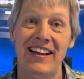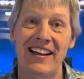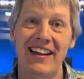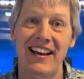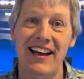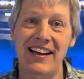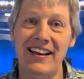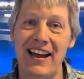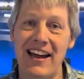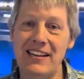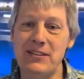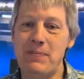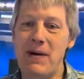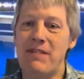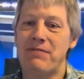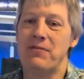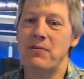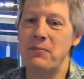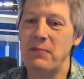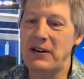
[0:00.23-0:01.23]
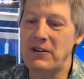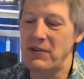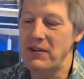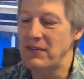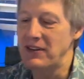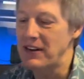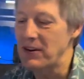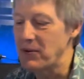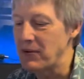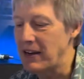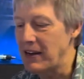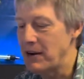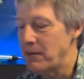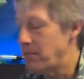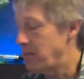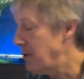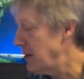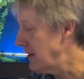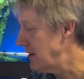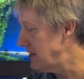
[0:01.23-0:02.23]
Hi guys, Matt from the Big River here. We got a
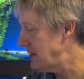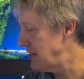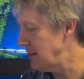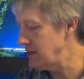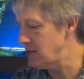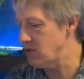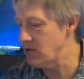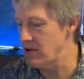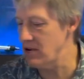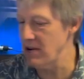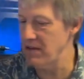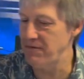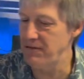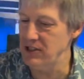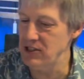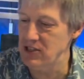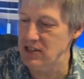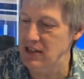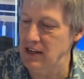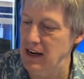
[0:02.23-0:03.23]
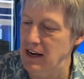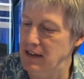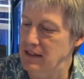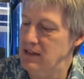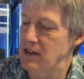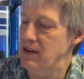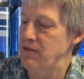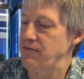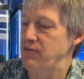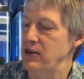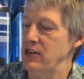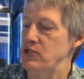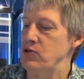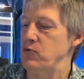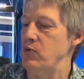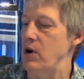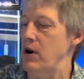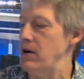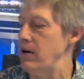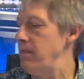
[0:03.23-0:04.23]
pretty good sized order of fish today. It's all
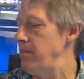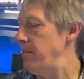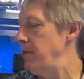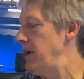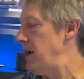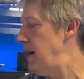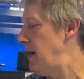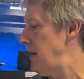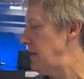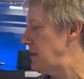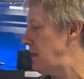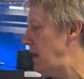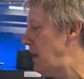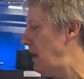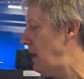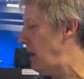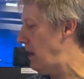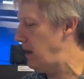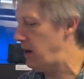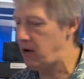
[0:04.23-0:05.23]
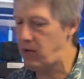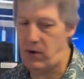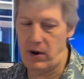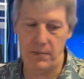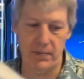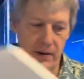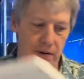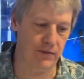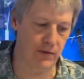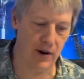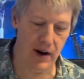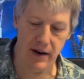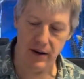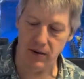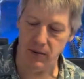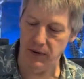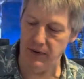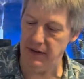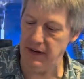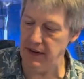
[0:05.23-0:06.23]
freshwater, but quite a bit of variety.
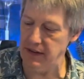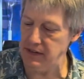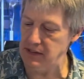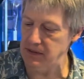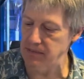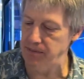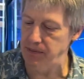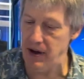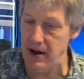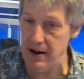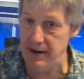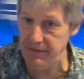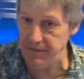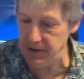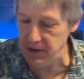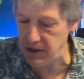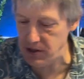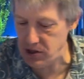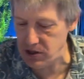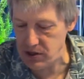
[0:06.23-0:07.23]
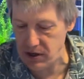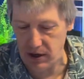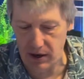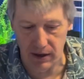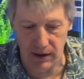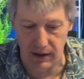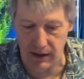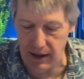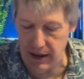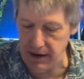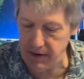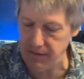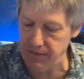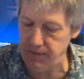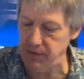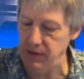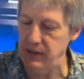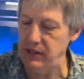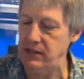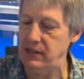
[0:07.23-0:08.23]
We've got some pond fish, a lot of
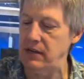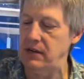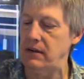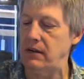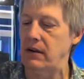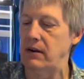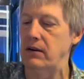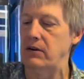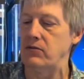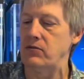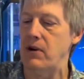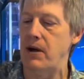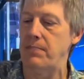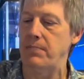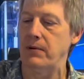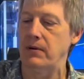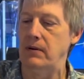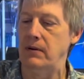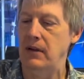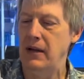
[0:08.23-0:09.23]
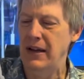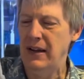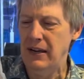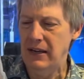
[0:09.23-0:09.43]
restock on our tropical.